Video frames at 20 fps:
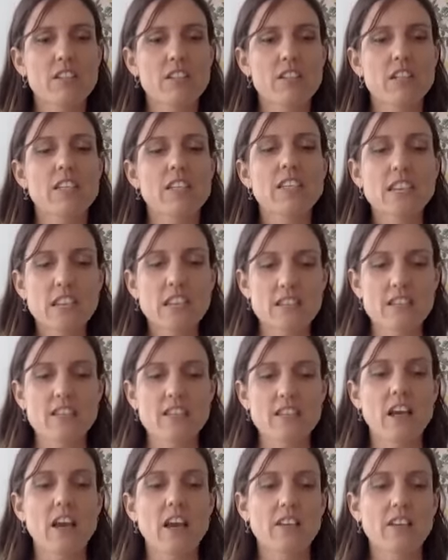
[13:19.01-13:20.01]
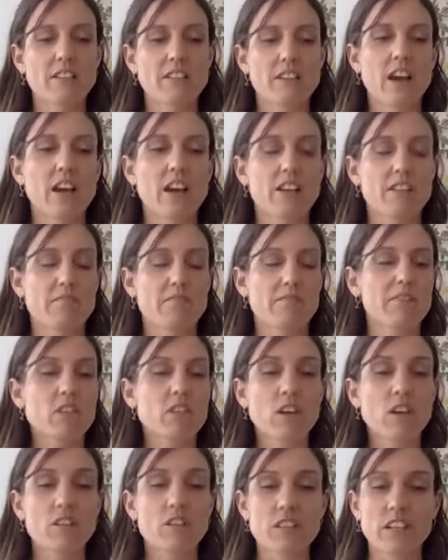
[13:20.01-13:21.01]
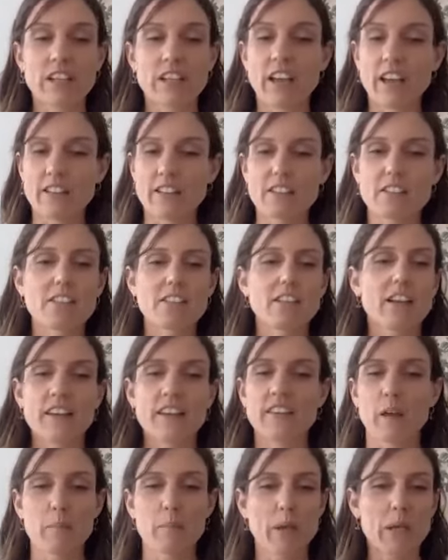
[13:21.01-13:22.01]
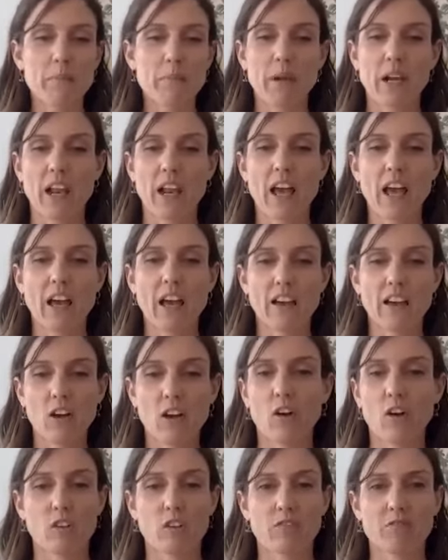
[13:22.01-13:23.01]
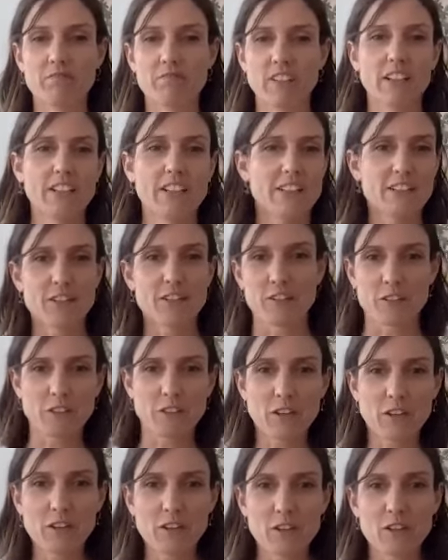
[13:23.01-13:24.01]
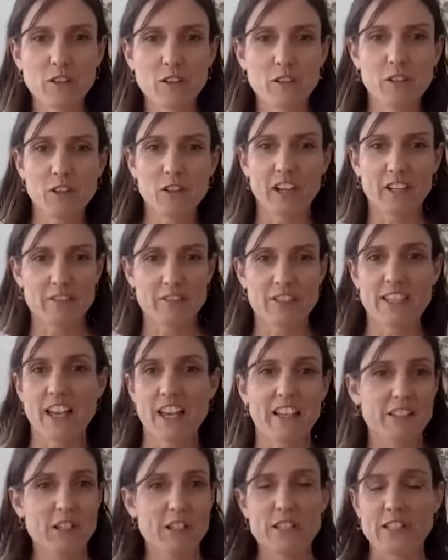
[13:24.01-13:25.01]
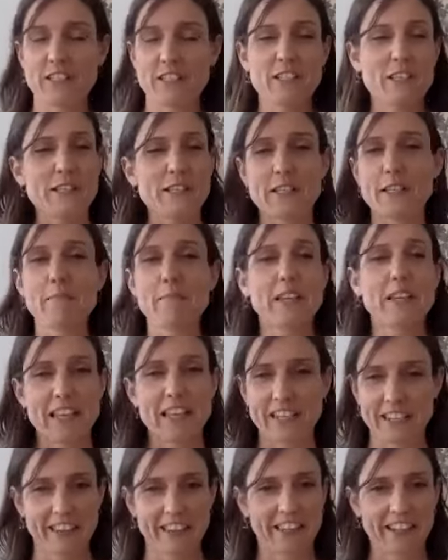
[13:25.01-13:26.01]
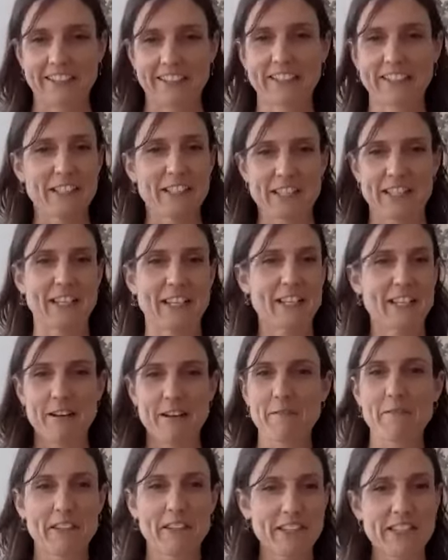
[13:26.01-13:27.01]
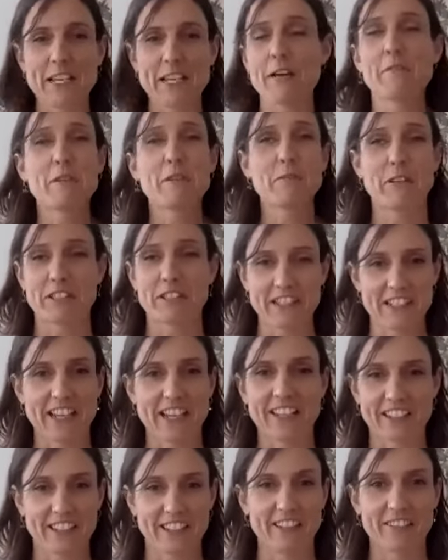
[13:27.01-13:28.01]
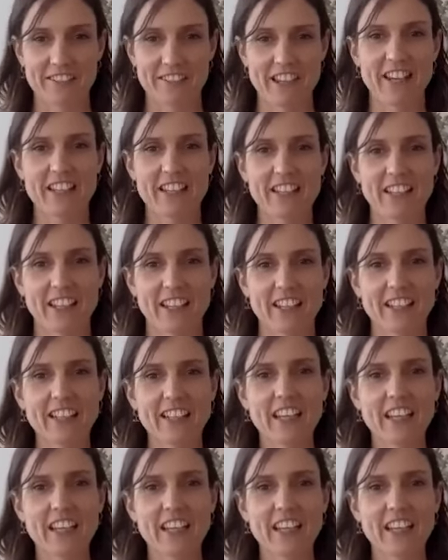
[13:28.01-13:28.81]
Yes, I totally understand that people are on Dr. Google, kind of saying, just give me anything, just tell me what to take and I'll take it.